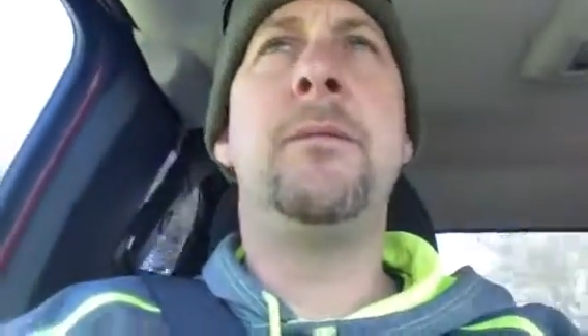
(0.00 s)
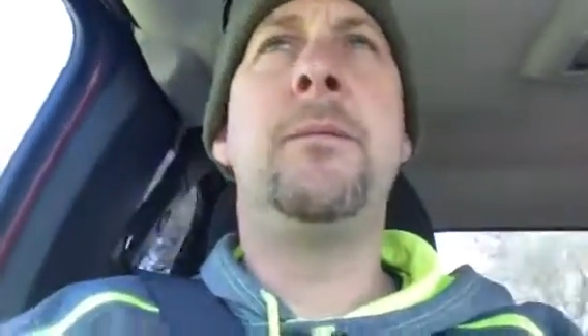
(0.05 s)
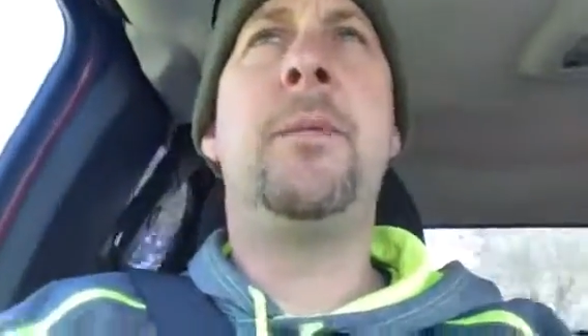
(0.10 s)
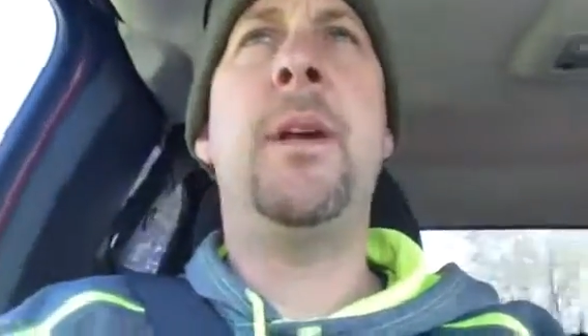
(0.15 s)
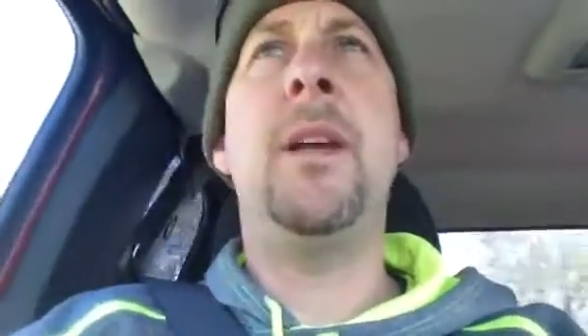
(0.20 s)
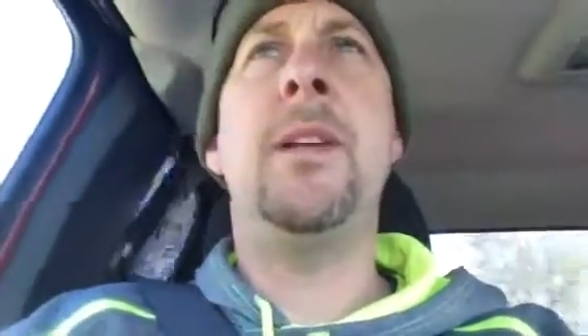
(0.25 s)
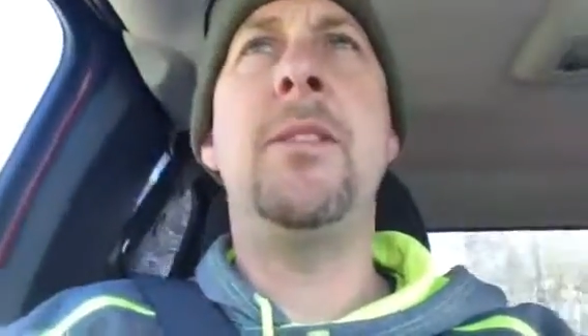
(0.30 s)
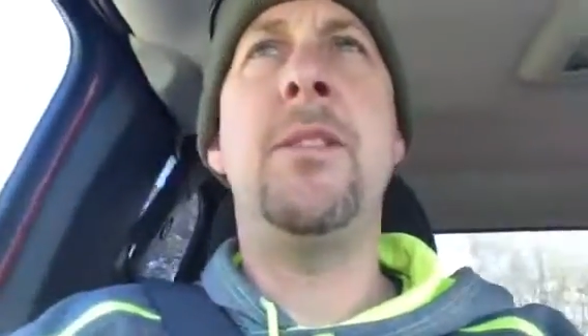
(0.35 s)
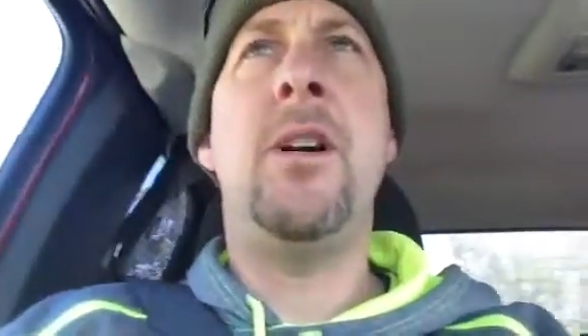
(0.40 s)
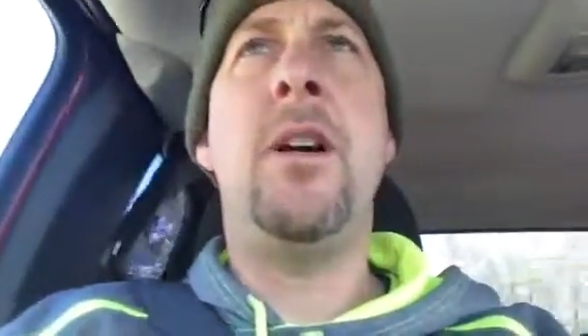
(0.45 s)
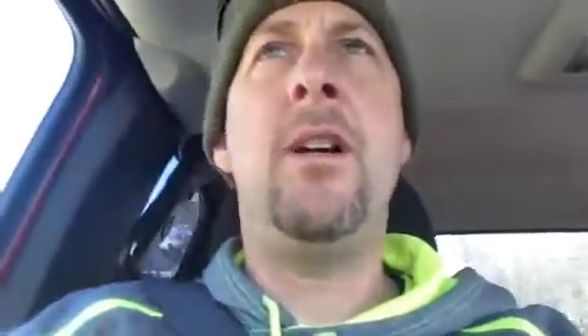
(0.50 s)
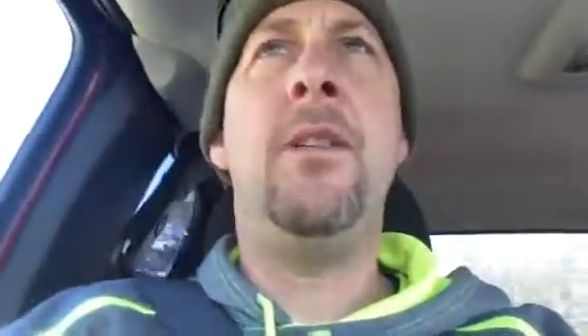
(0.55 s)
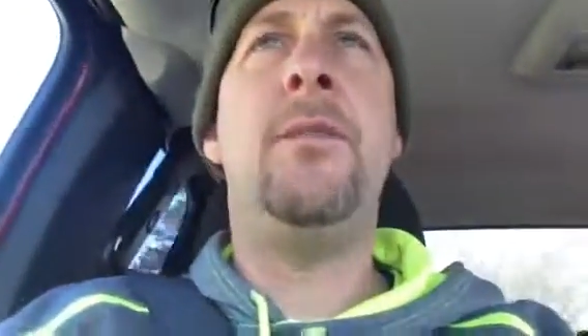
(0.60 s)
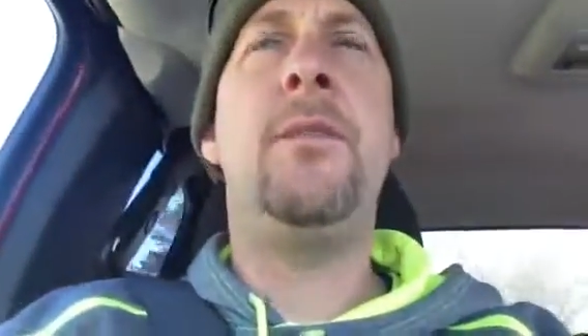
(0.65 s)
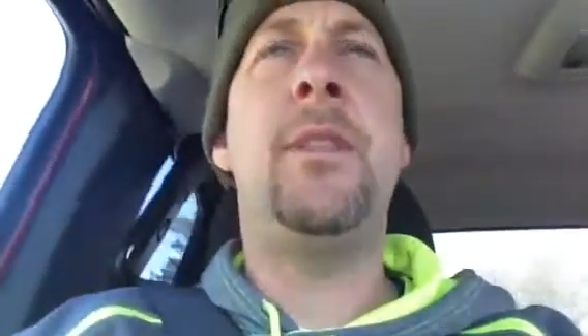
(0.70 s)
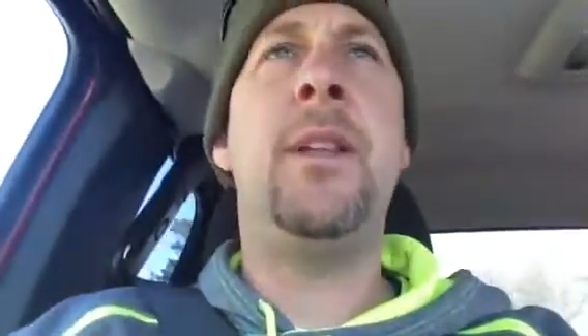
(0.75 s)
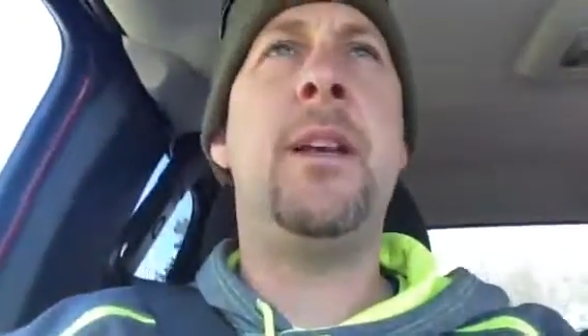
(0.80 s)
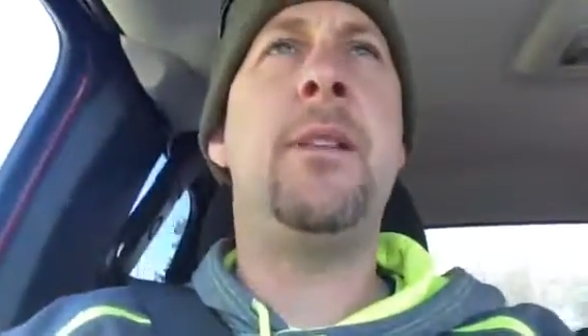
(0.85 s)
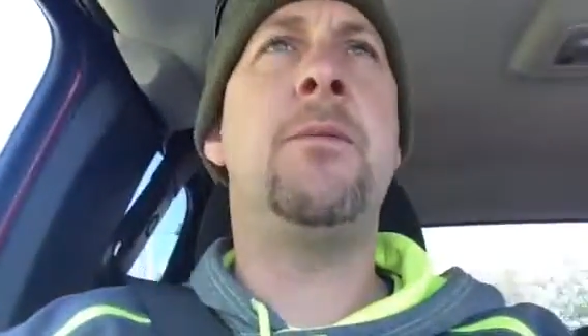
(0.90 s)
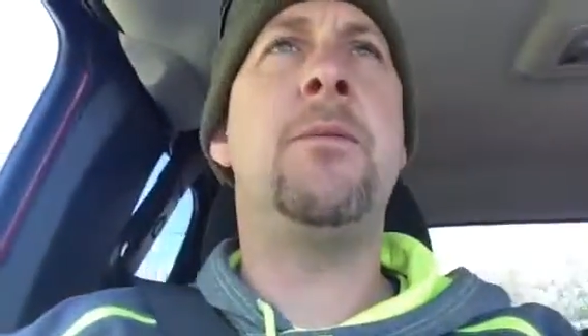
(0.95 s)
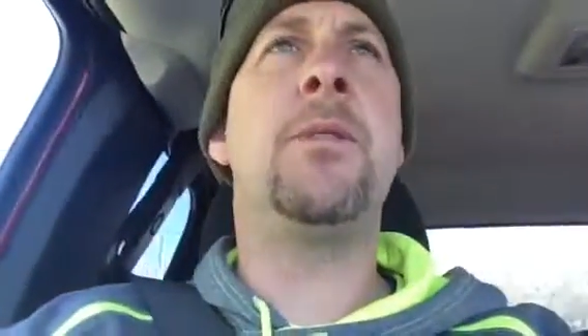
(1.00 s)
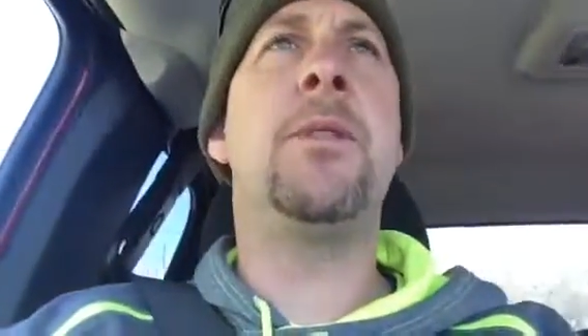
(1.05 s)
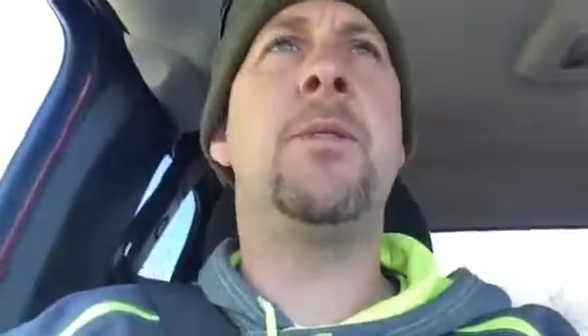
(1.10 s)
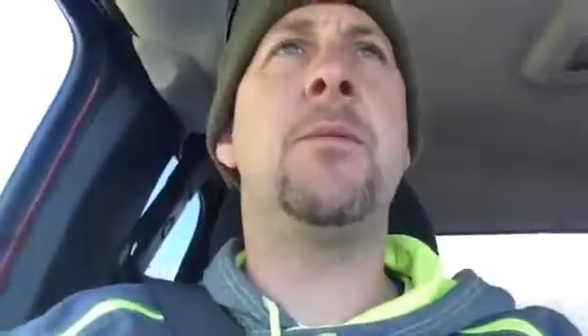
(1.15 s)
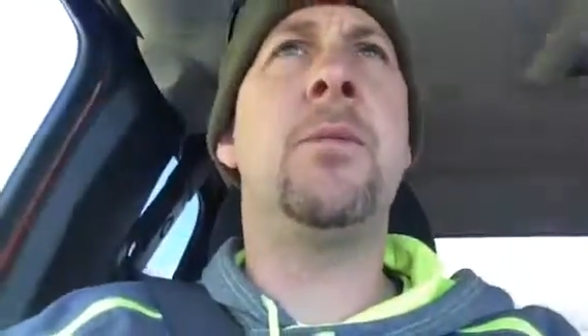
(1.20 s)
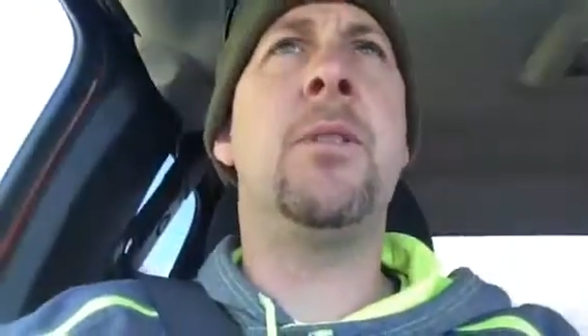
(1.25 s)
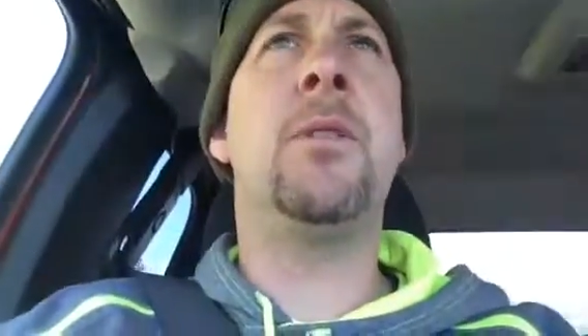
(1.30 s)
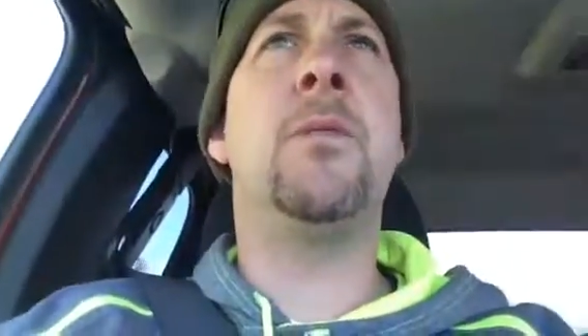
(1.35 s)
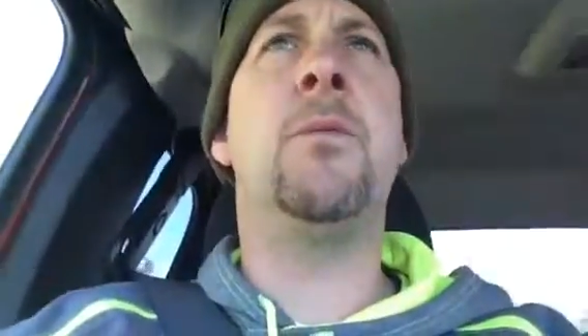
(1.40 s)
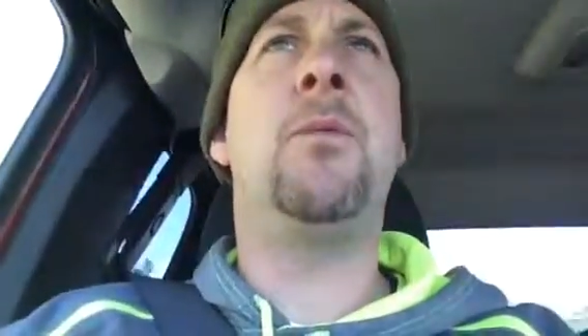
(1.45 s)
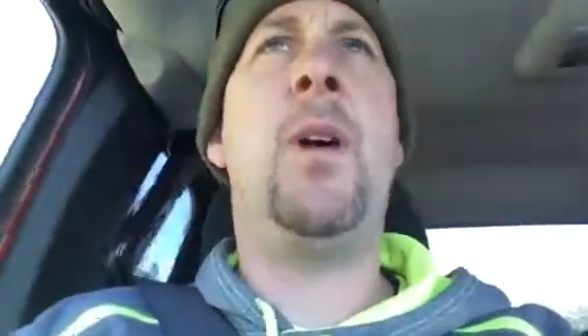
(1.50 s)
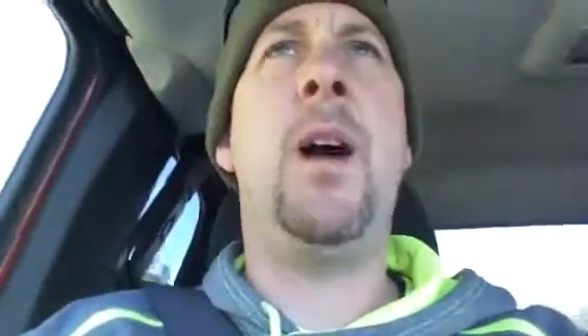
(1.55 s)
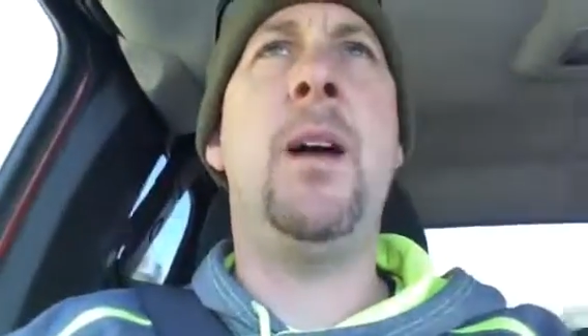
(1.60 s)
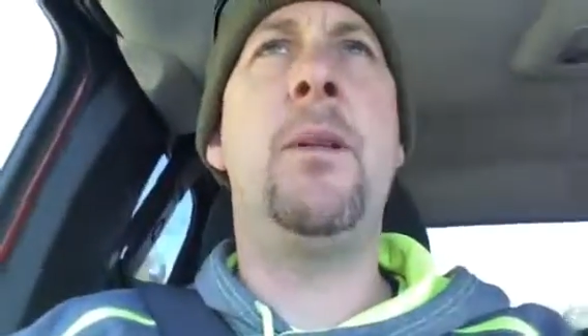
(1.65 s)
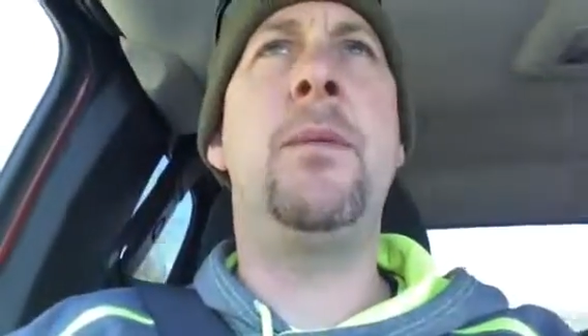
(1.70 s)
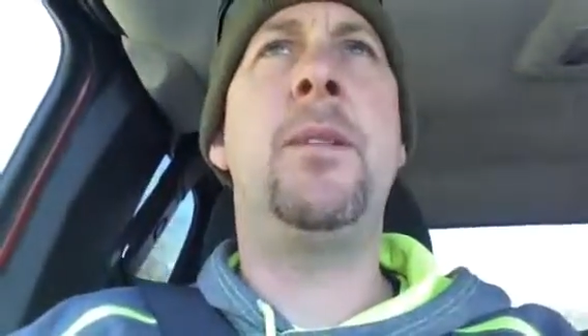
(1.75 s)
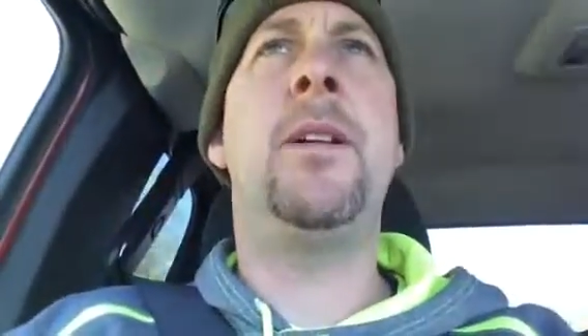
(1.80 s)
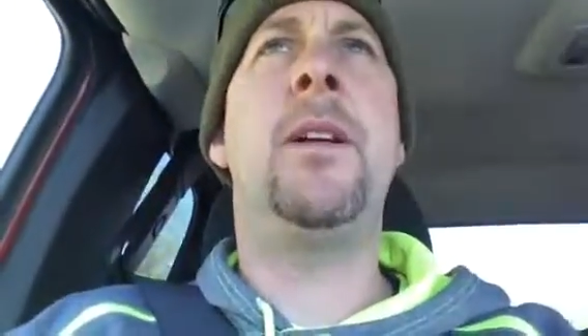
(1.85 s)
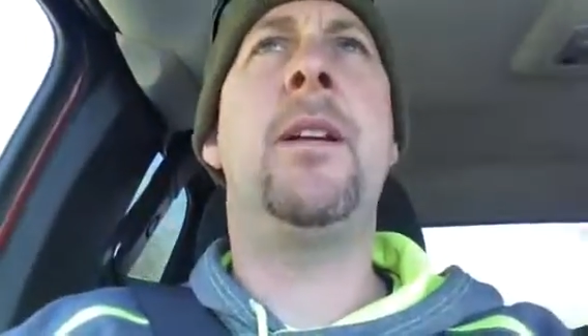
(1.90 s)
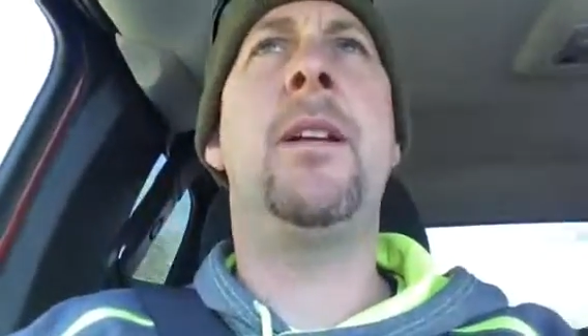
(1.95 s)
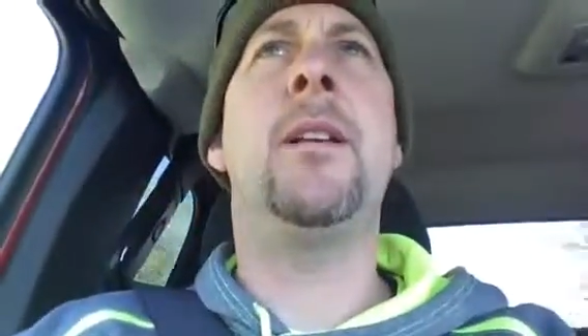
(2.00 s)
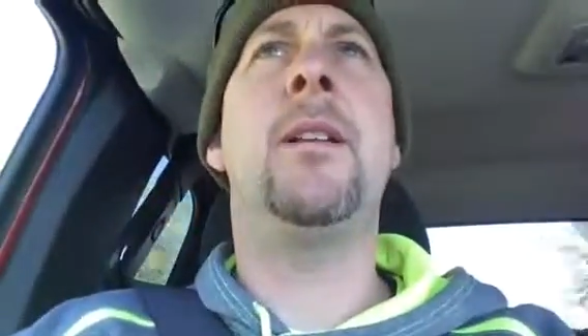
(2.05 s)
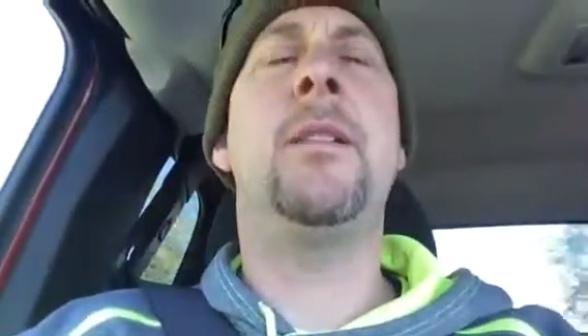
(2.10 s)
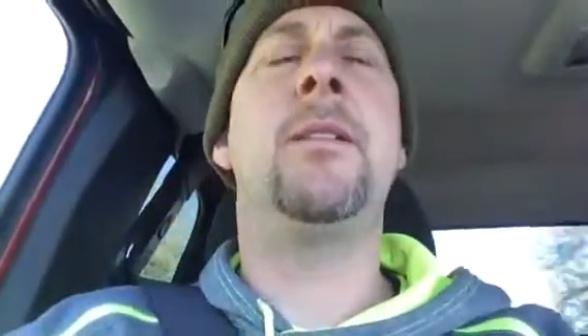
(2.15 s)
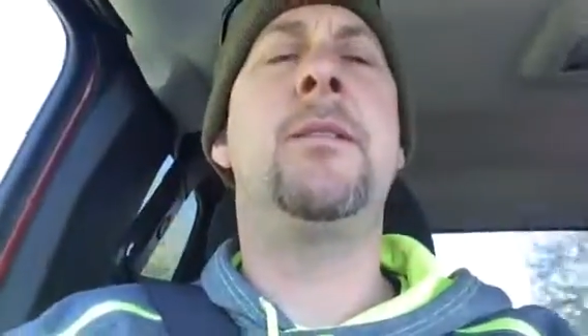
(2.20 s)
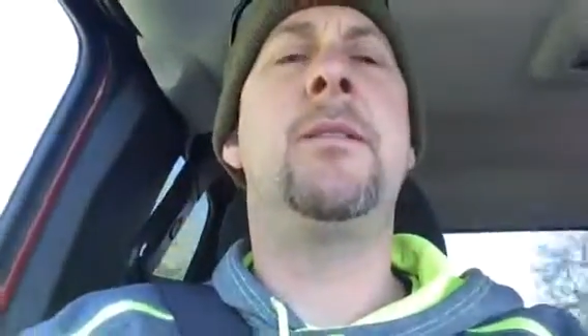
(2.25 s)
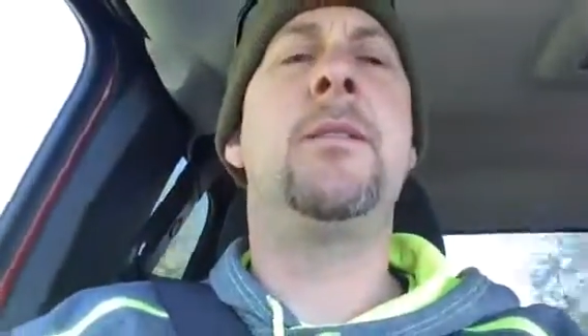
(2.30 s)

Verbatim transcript: pays off, and that wasn't really why we did it.